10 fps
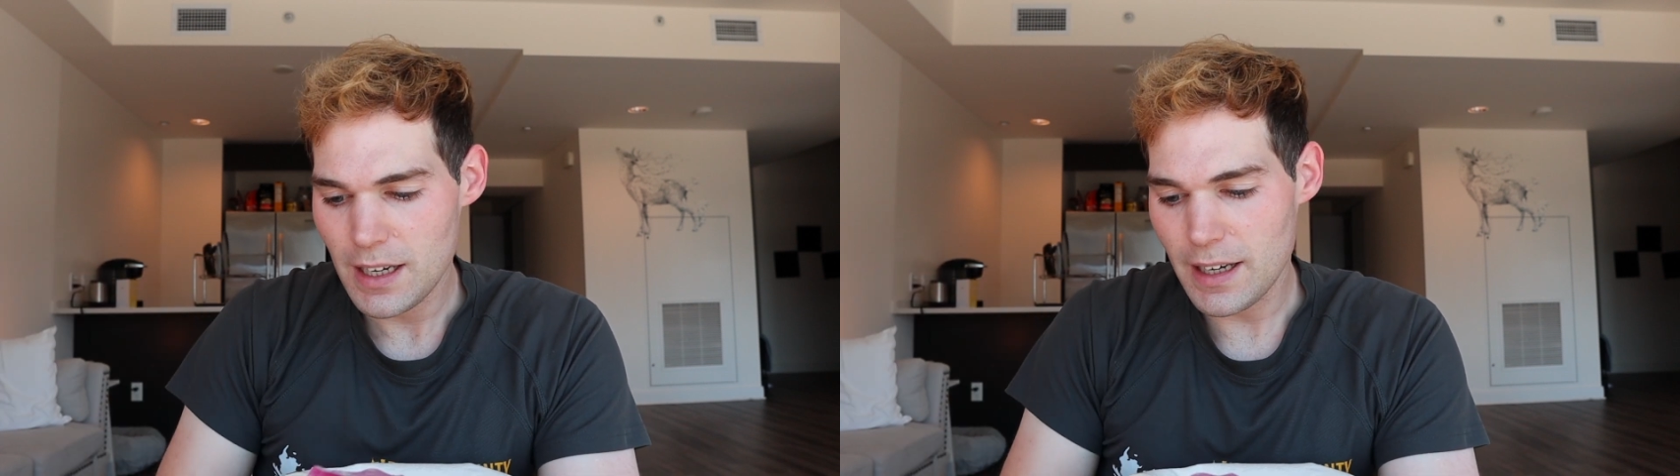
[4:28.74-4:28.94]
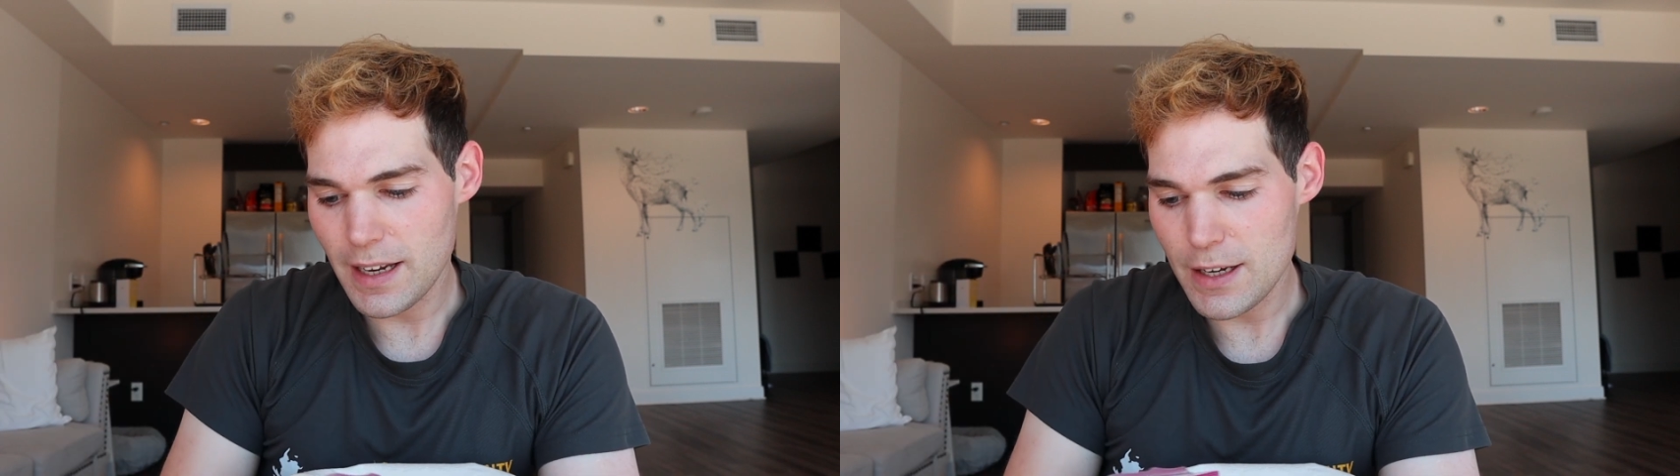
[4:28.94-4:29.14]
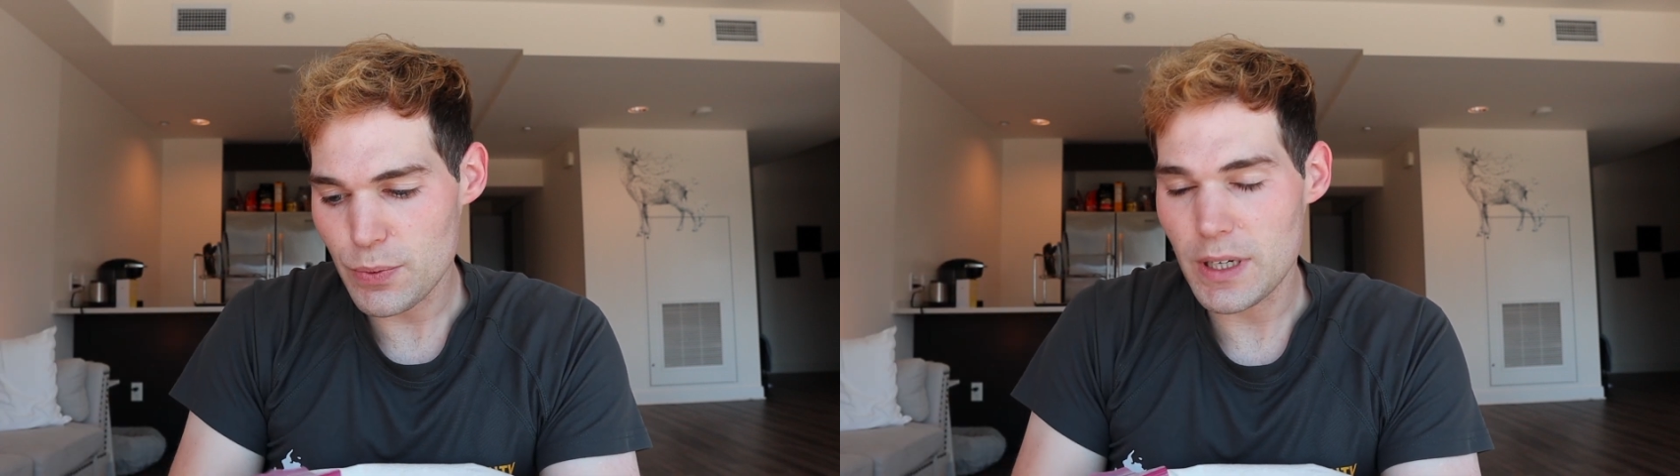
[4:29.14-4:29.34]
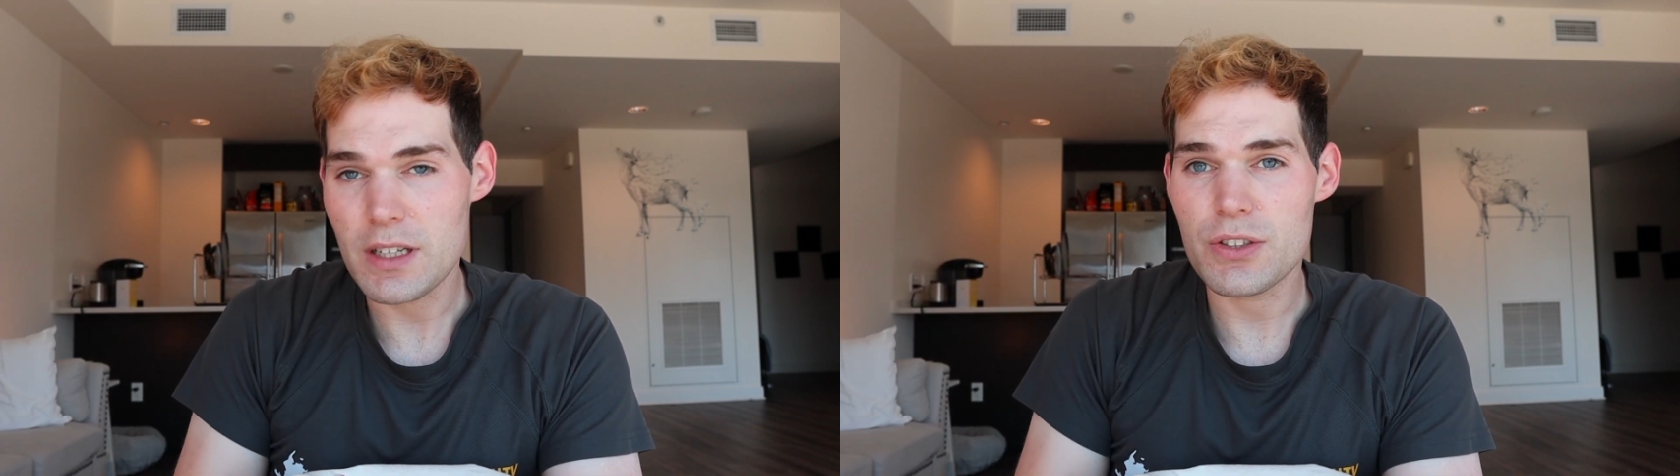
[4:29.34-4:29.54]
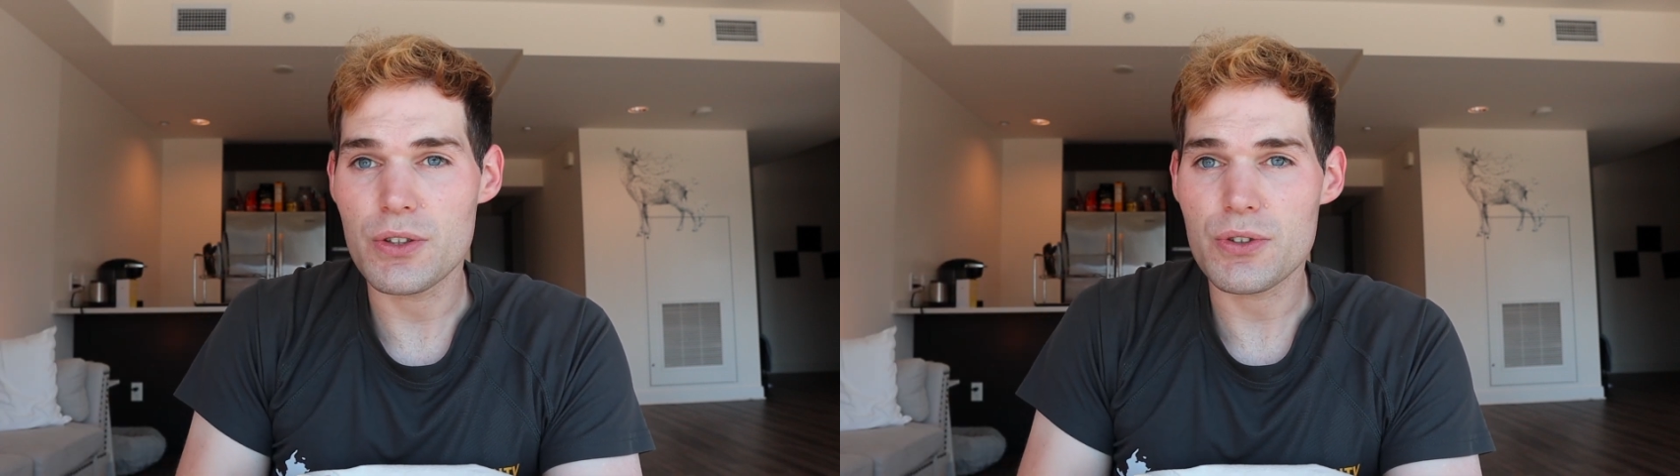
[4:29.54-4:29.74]
in case we need
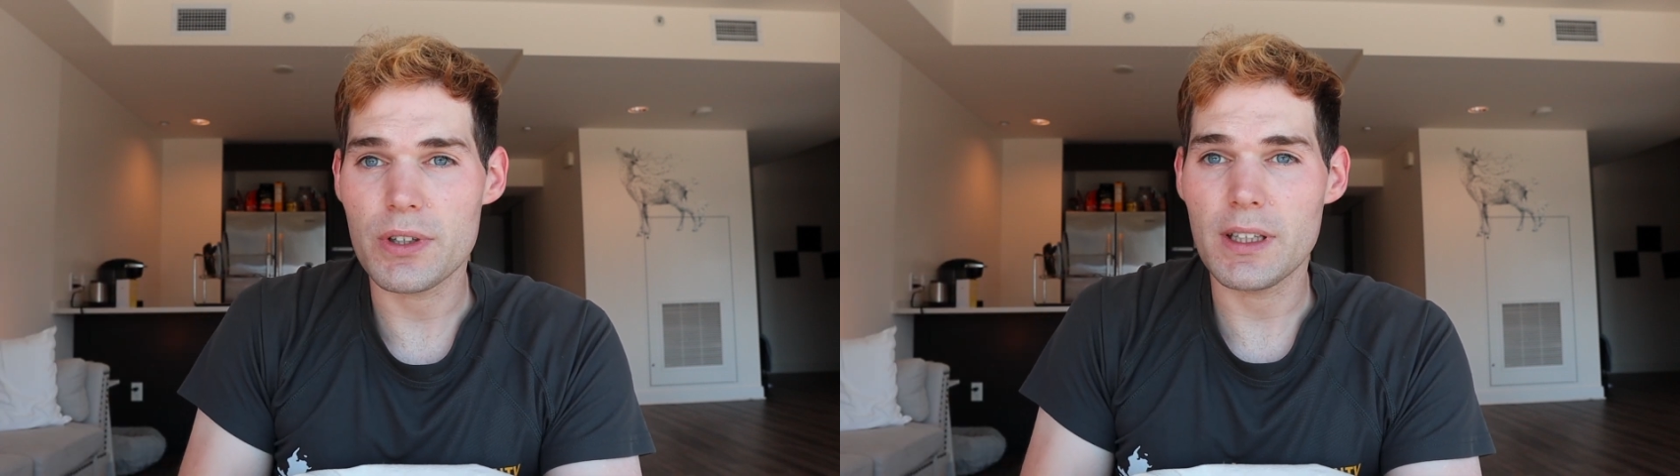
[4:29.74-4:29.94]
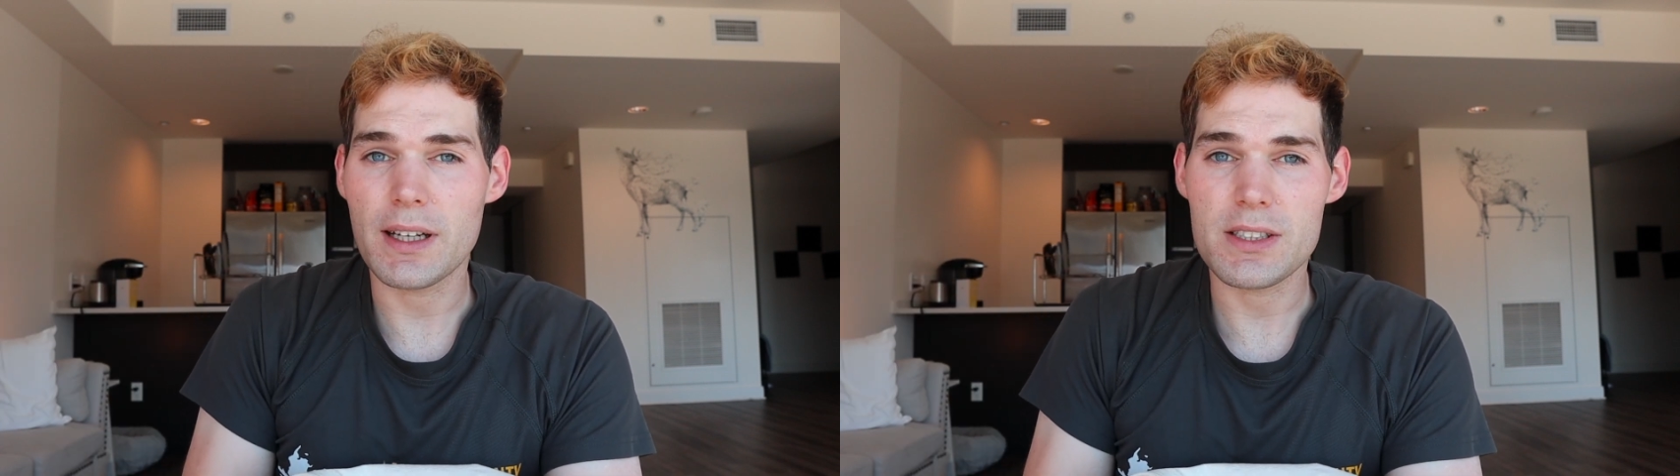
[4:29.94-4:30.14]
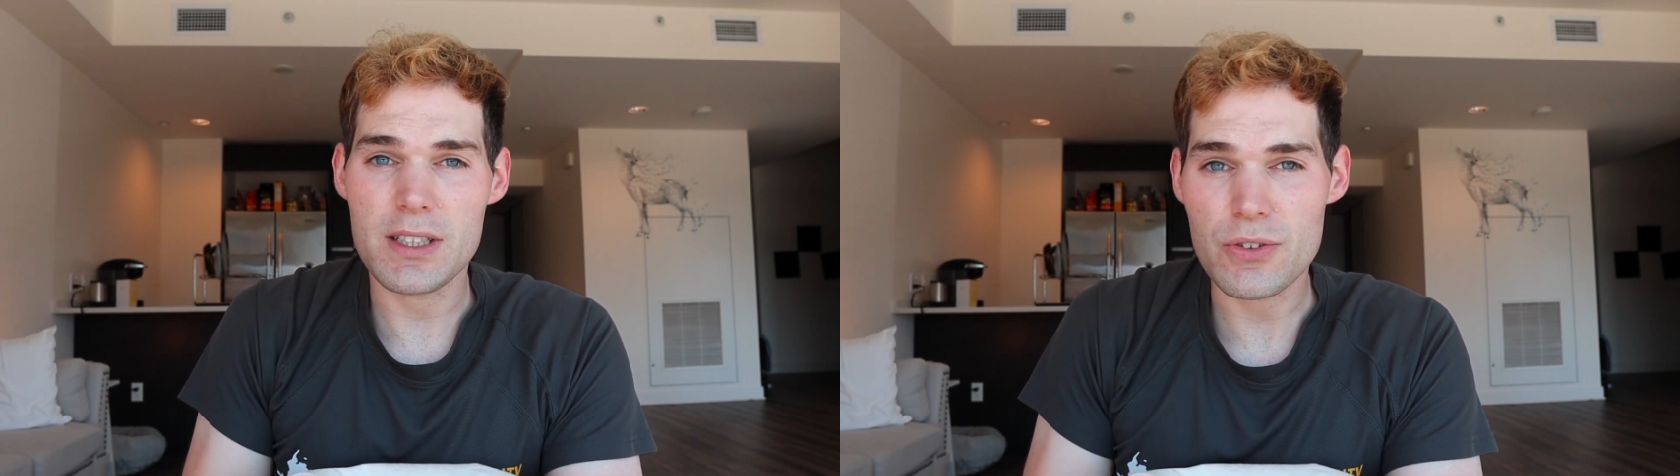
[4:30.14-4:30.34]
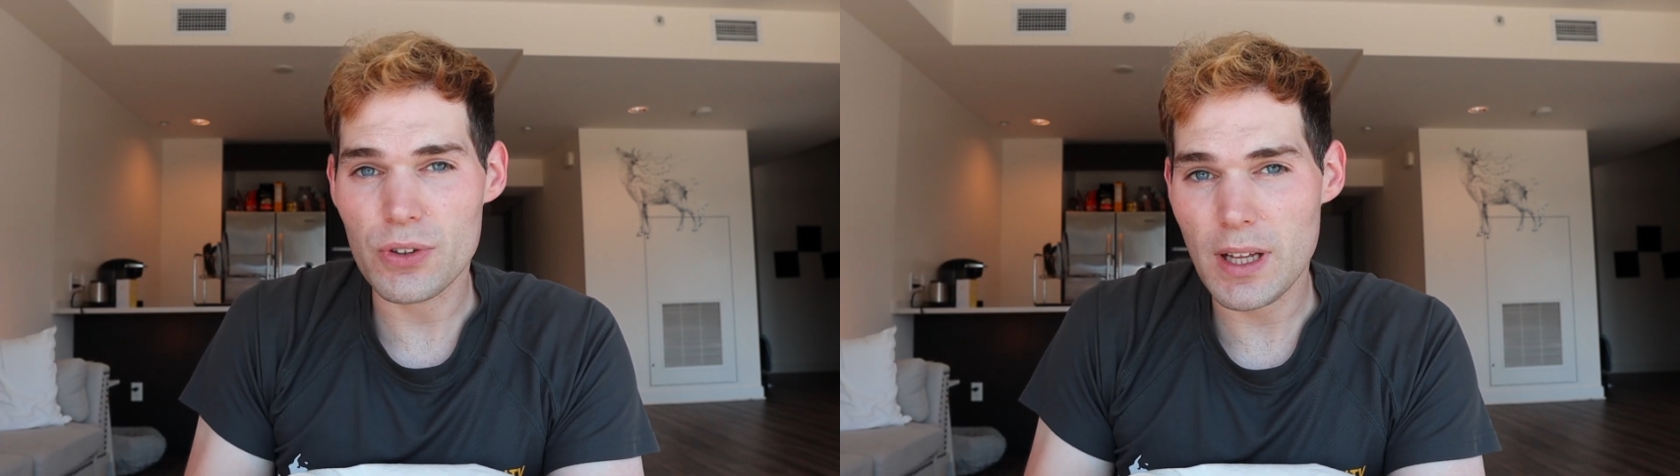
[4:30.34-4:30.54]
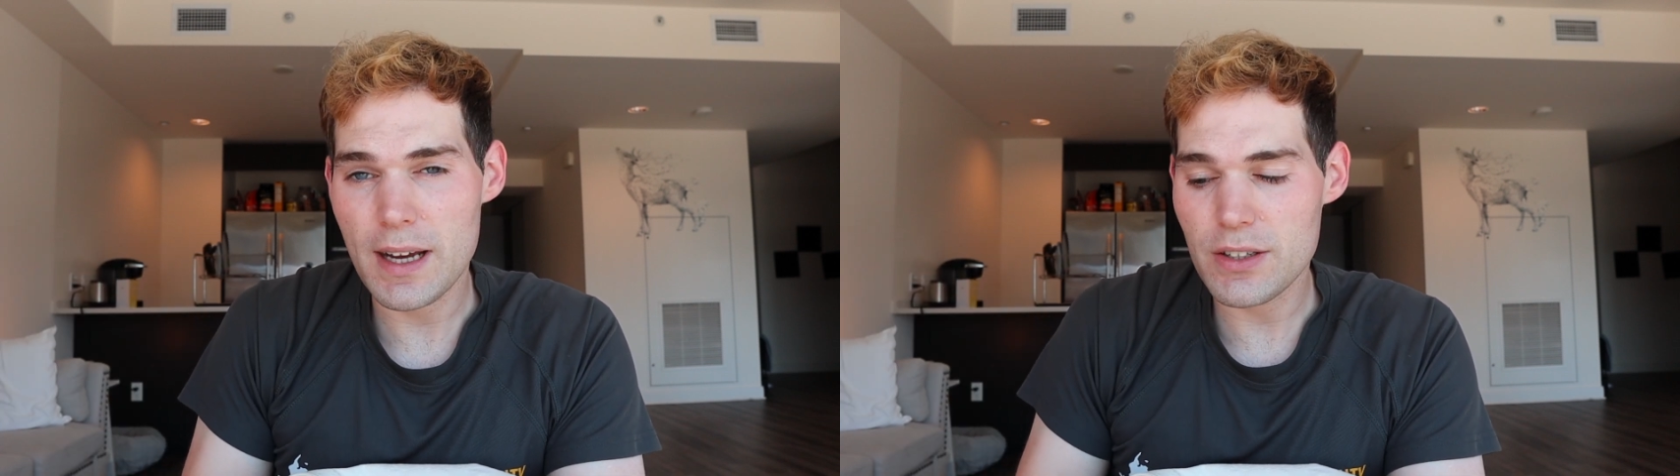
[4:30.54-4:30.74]
to suture in like a
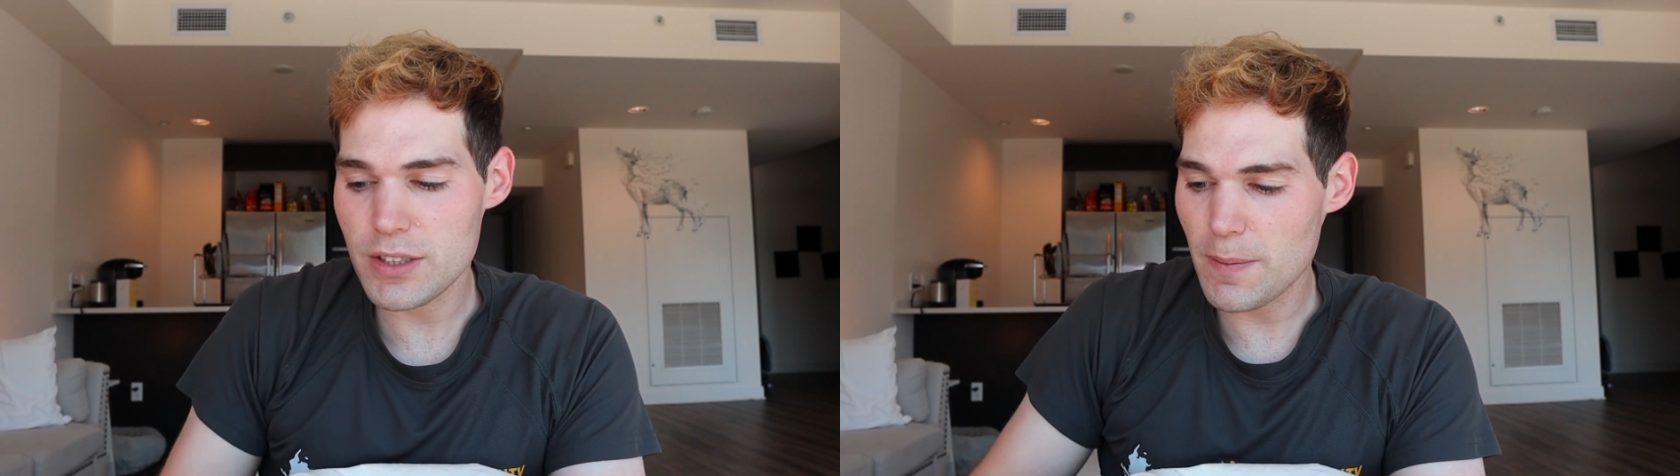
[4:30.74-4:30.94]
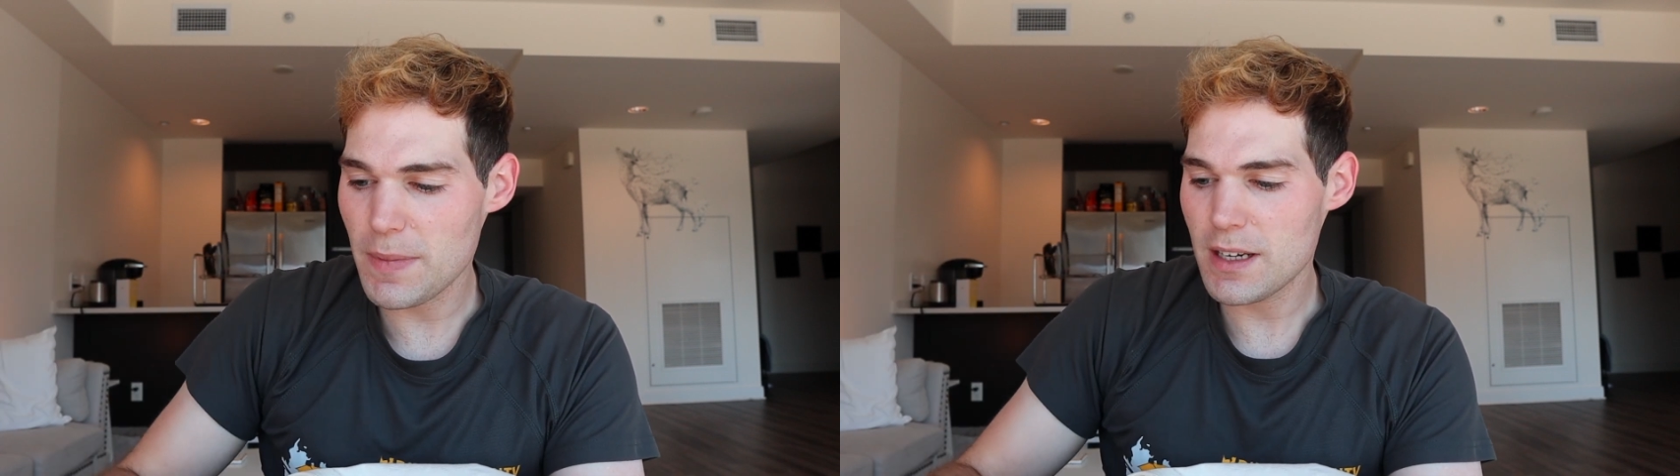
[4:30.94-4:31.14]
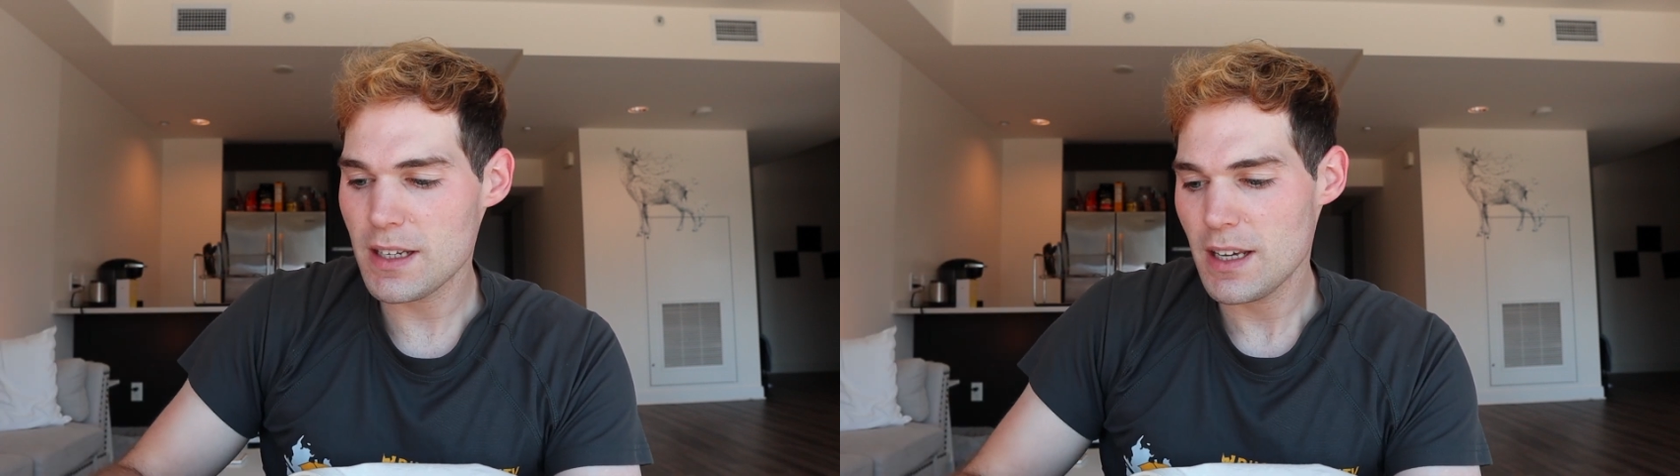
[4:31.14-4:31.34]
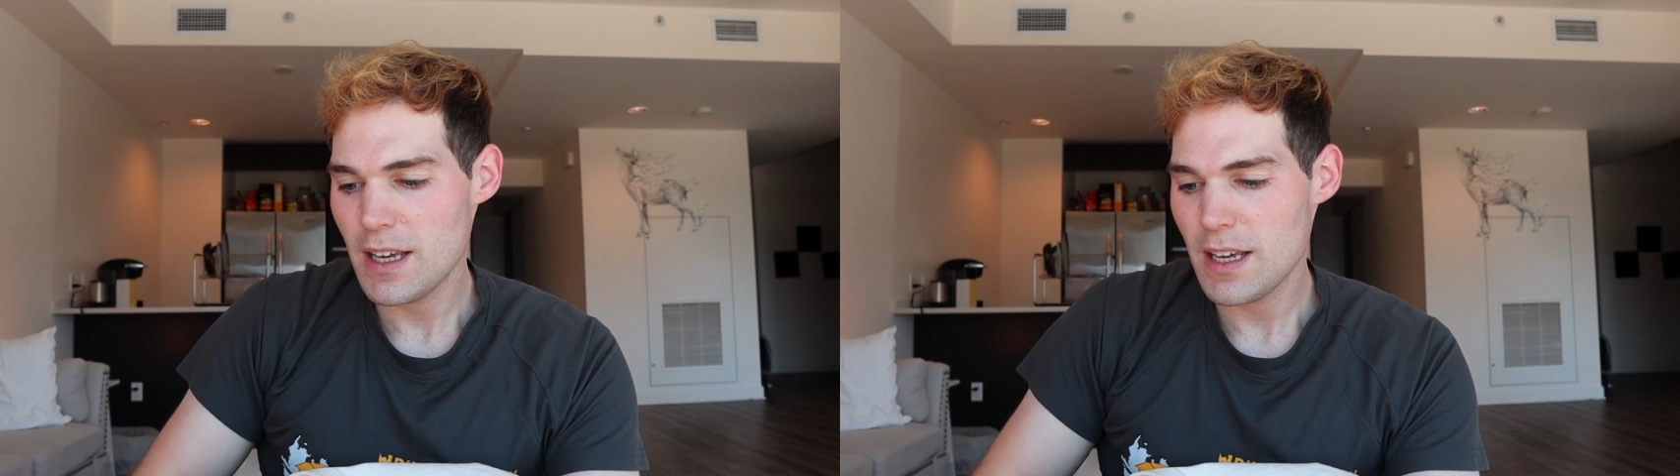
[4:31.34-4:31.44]
central line or something.